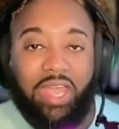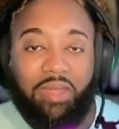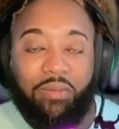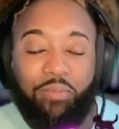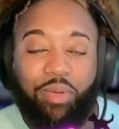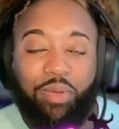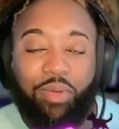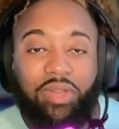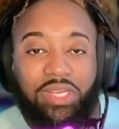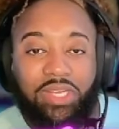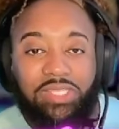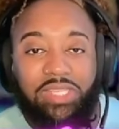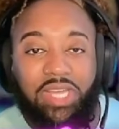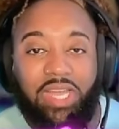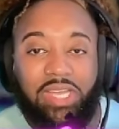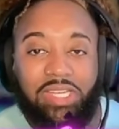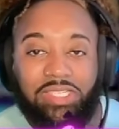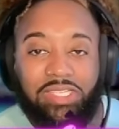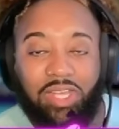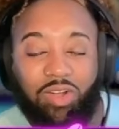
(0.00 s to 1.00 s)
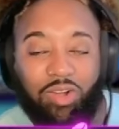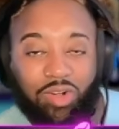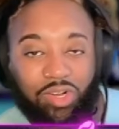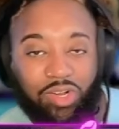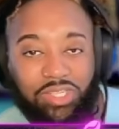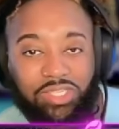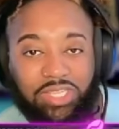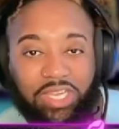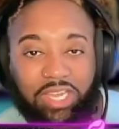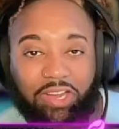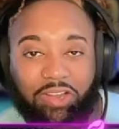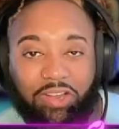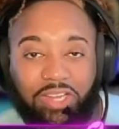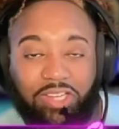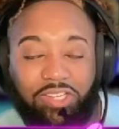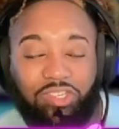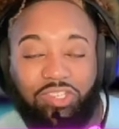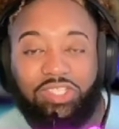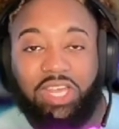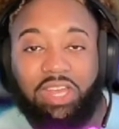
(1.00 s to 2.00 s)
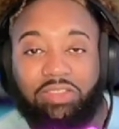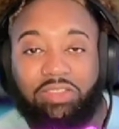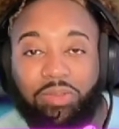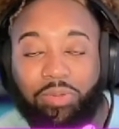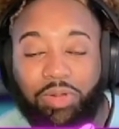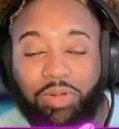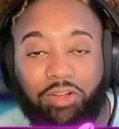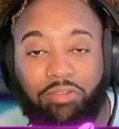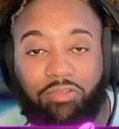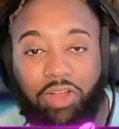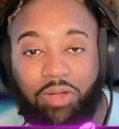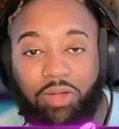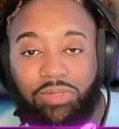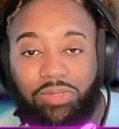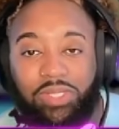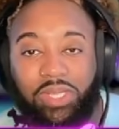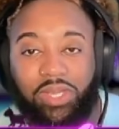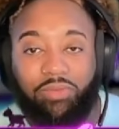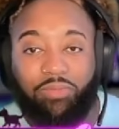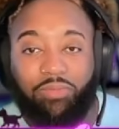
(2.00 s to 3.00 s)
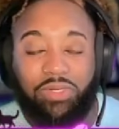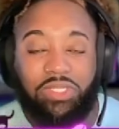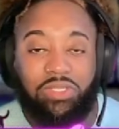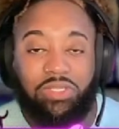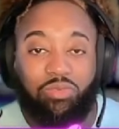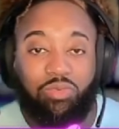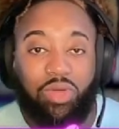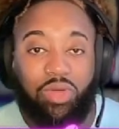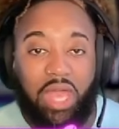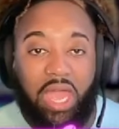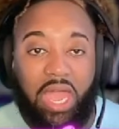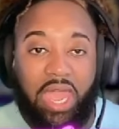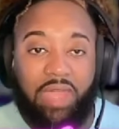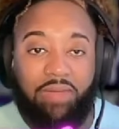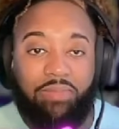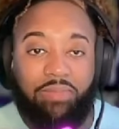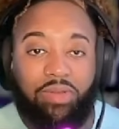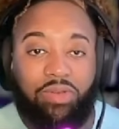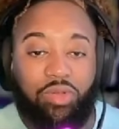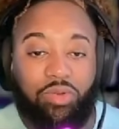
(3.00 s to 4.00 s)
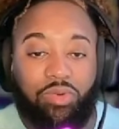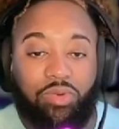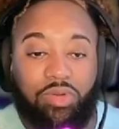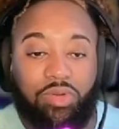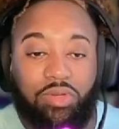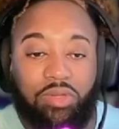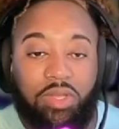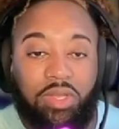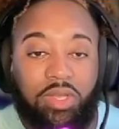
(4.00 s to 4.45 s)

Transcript: Building is not as hard or scary. You just have to play around with stuff, which is what I have been doing.